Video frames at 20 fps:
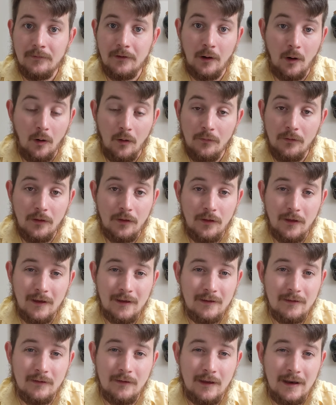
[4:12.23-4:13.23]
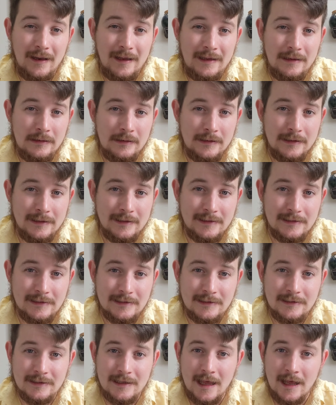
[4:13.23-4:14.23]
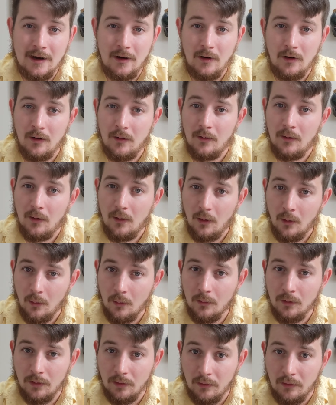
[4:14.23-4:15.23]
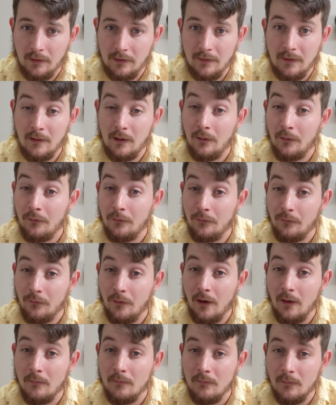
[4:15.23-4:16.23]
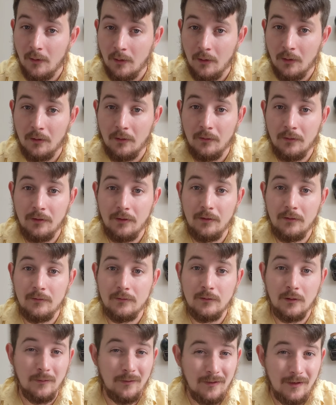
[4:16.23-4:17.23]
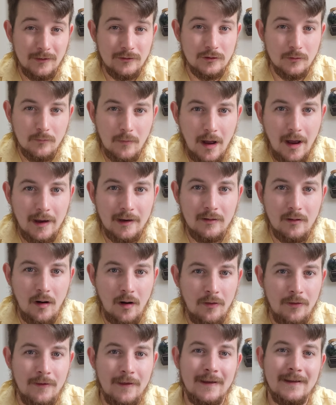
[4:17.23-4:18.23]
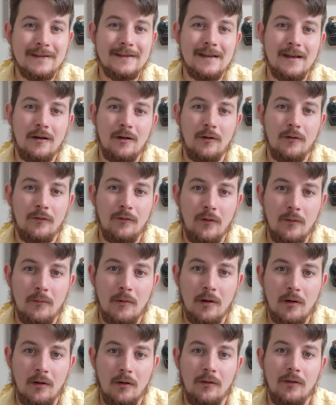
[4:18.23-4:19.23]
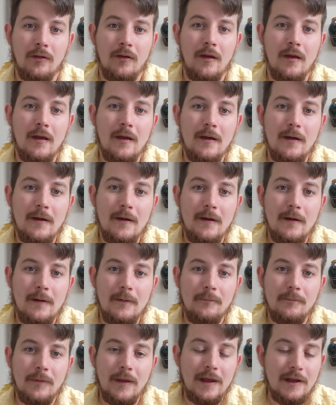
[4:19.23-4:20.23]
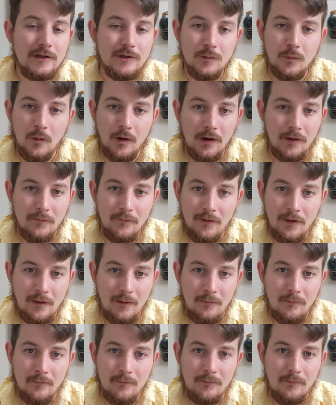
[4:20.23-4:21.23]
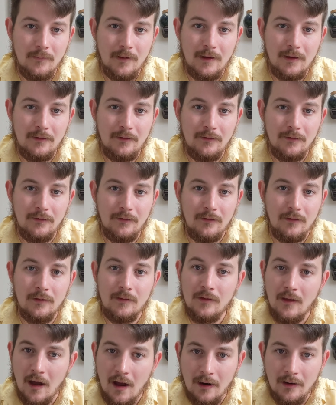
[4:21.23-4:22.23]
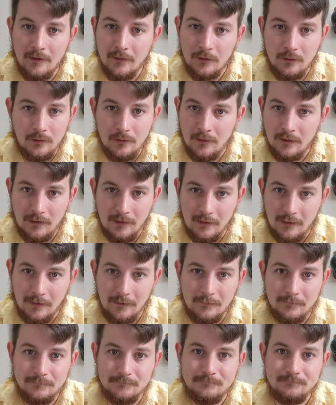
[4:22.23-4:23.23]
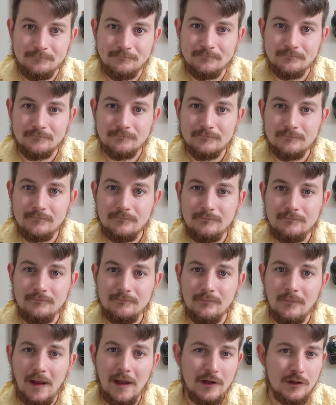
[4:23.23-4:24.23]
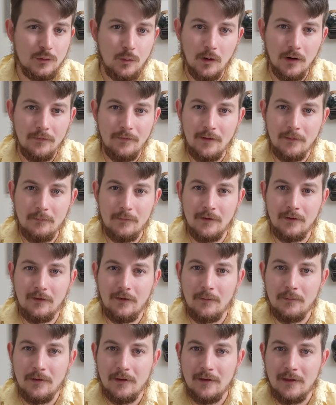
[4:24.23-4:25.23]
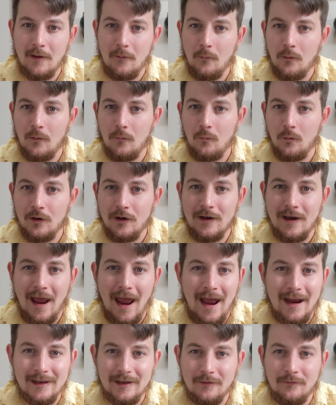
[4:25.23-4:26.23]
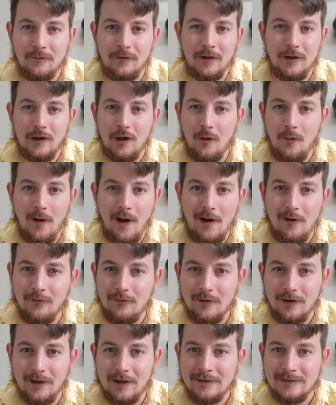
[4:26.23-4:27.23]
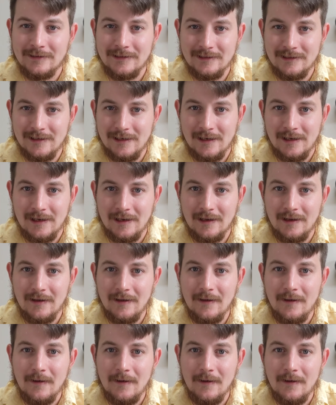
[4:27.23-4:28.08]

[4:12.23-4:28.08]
That all the things that he lists that are earthly, that are from earth, don't set your mind on things that are from earth. Each one of them is not a good thing. Each one of them is something that we wouldn't actively go out and seek.